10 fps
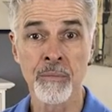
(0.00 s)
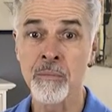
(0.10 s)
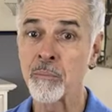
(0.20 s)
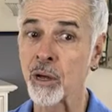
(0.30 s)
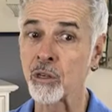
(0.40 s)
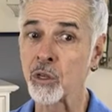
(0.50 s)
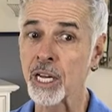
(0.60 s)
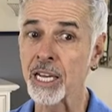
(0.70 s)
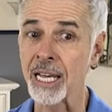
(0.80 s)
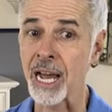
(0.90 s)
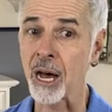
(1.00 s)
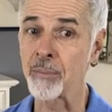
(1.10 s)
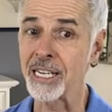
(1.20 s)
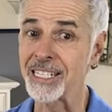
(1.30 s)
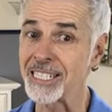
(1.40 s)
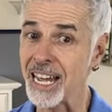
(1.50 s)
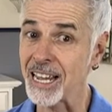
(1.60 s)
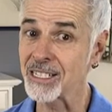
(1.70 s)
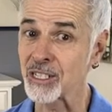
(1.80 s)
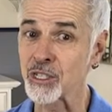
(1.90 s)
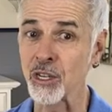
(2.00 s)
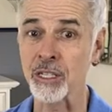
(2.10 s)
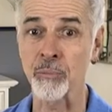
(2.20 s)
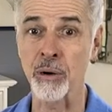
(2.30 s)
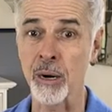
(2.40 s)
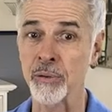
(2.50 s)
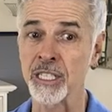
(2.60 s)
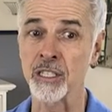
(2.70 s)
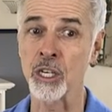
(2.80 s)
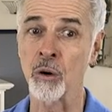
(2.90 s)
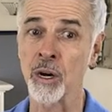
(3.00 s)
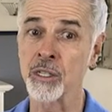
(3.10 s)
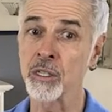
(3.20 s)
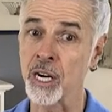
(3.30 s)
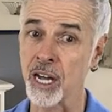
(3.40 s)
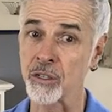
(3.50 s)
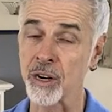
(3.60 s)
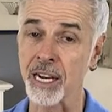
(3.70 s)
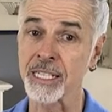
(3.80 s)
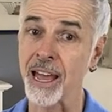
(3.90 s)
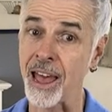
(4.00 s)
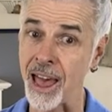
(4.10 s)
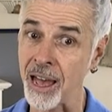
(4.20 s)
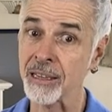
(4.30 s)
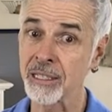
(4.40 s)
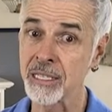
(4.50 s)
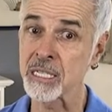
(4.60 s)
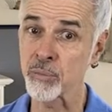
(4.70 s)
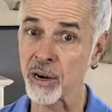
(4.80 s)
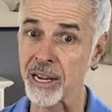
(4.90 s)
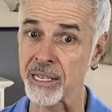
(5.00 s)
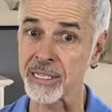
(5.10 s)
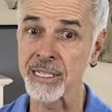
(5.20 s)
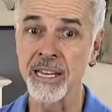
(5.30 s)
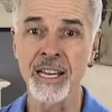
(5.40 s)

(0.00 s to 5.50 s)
But looking at how many days it took the property to go under contract at the list price